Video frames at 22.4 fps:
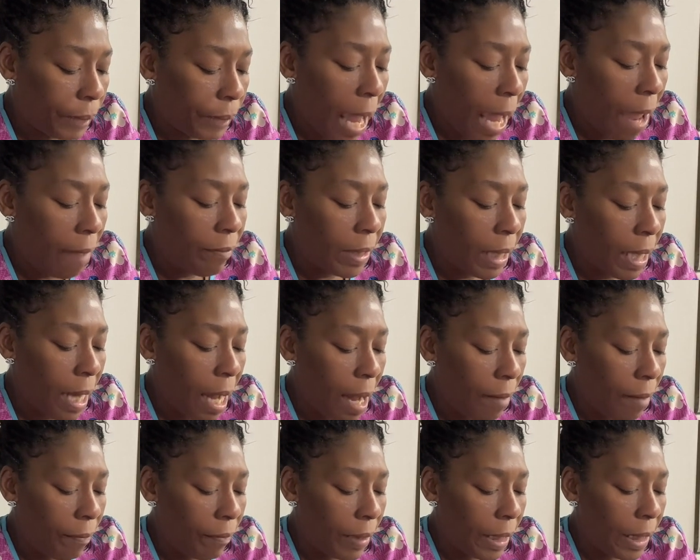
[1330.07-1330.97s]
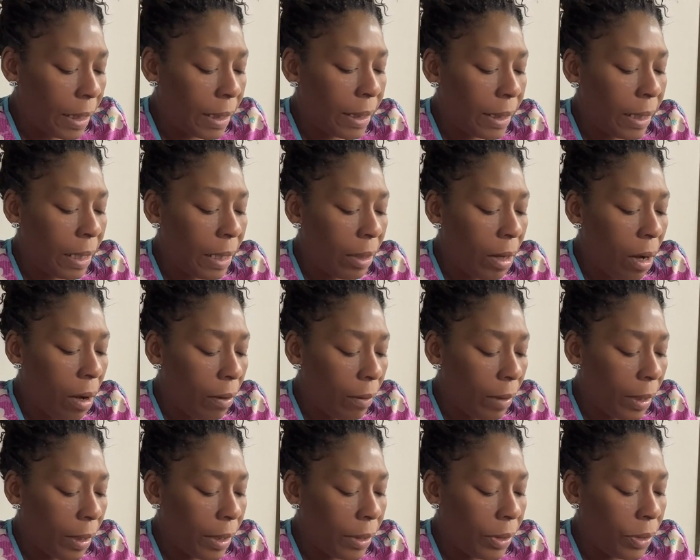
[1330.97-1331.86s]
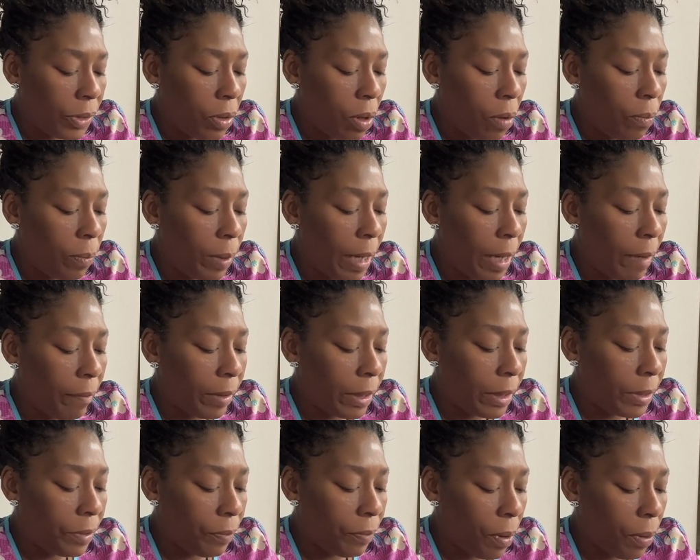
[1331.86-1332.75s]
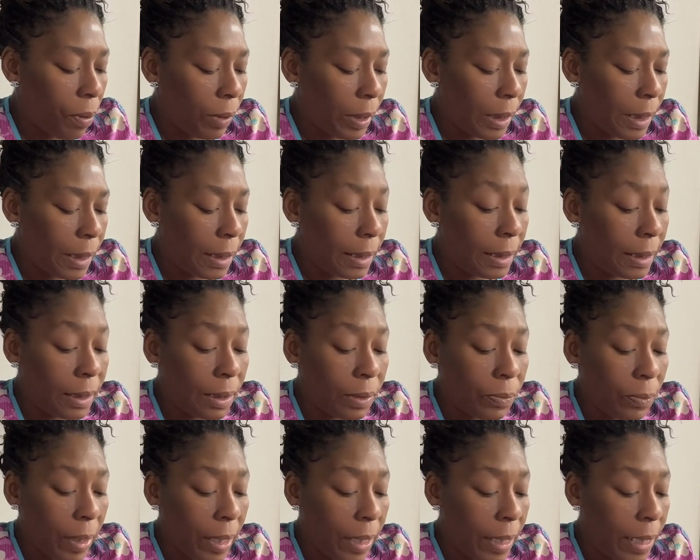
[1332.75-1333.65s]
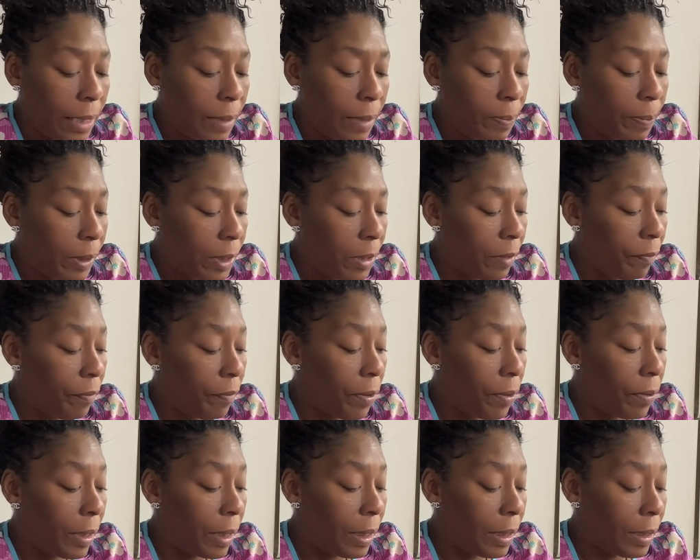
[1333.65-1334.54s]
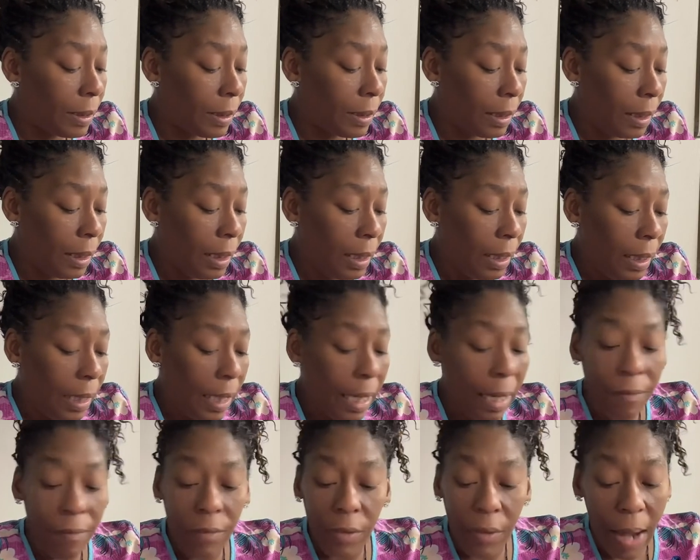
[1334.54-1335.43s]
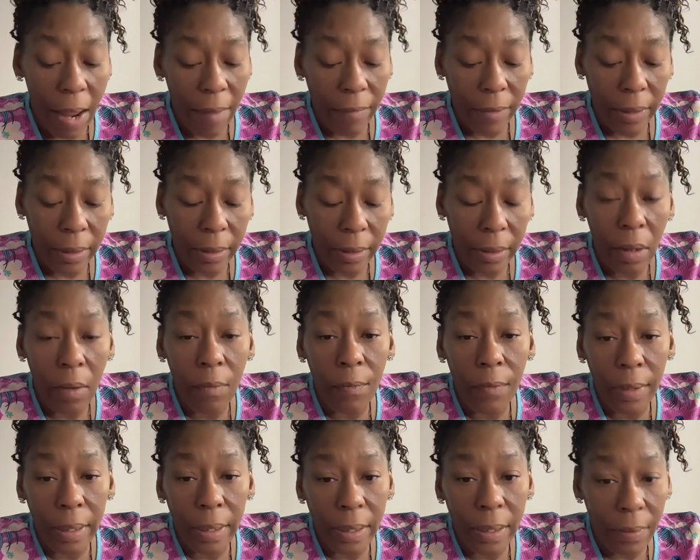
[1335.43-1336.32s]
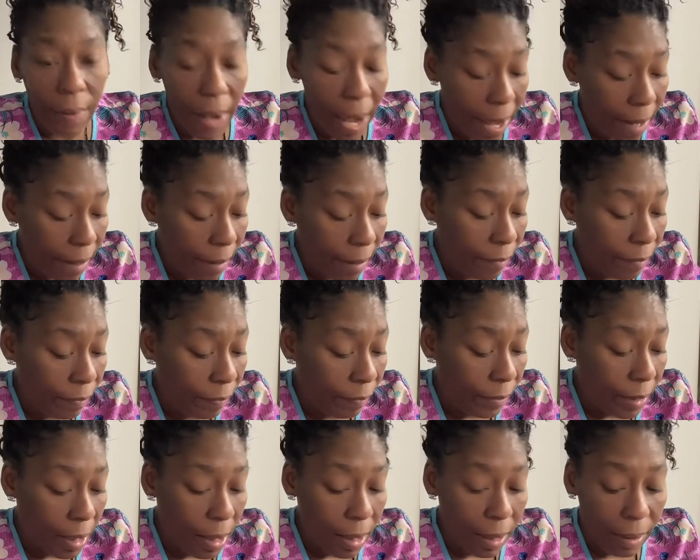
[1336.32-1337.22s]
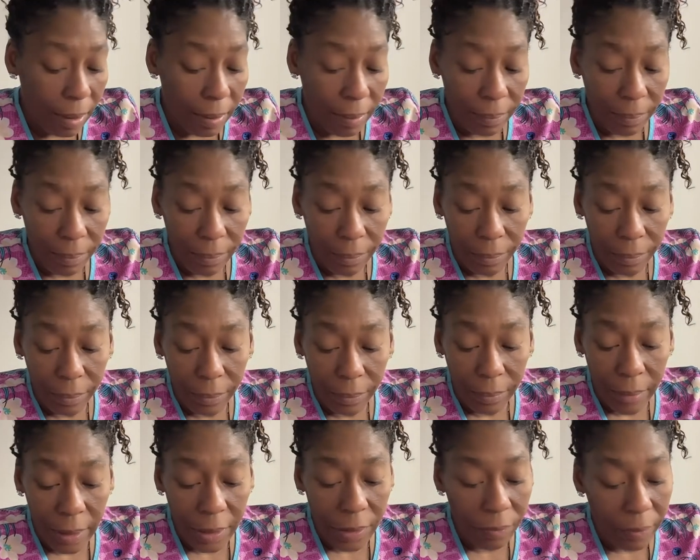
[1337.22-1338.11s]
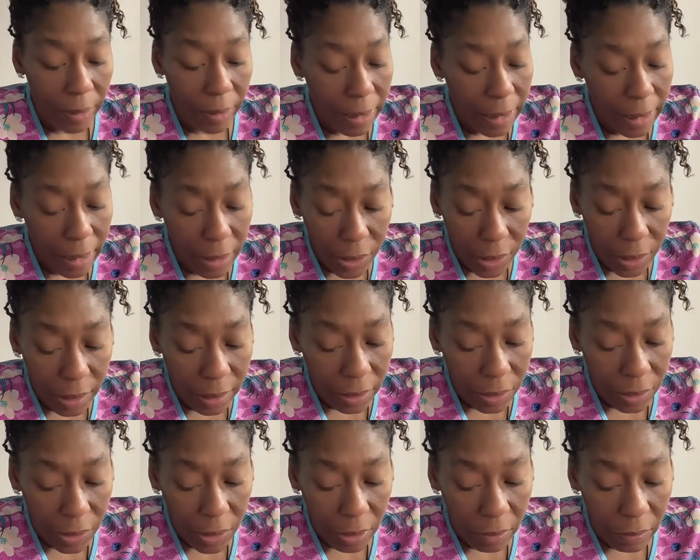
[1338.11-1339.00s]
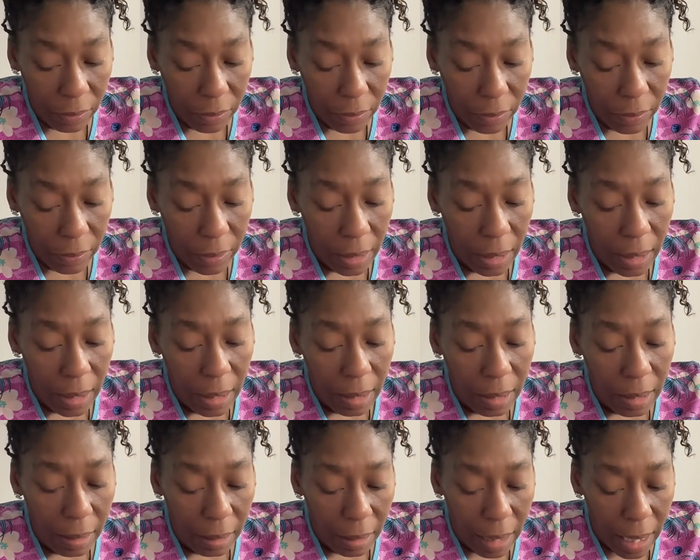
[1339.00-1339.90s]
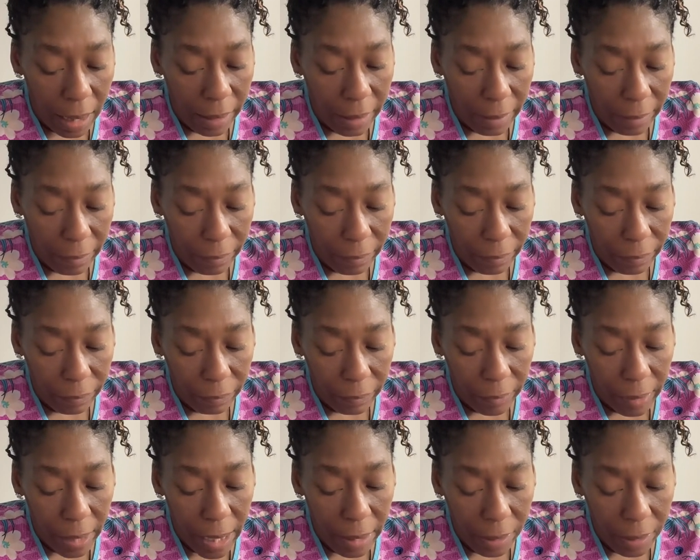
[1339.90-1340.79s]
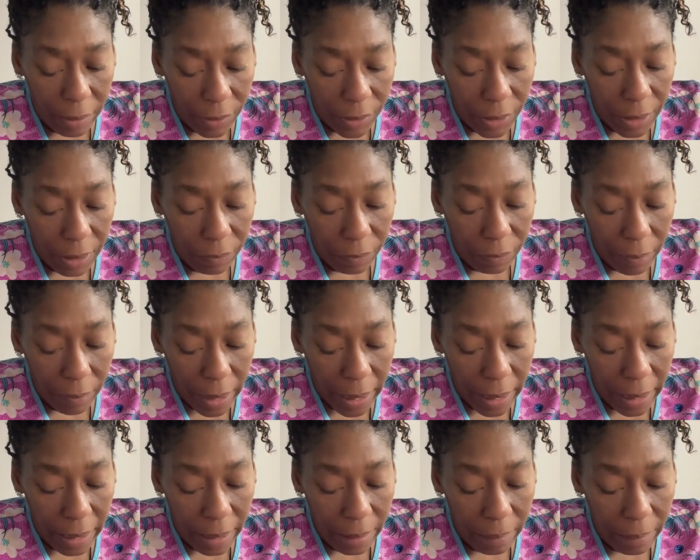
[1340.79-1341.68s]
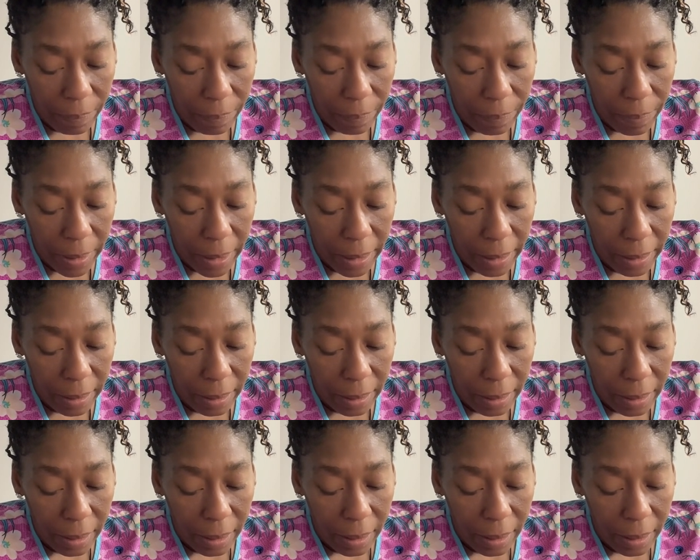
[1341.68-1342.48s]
Have the confidence and the courage on whatever this role is. This is where you need to put your focus. If you haven't, hopefully you have. This reading is just a general collective energy read. But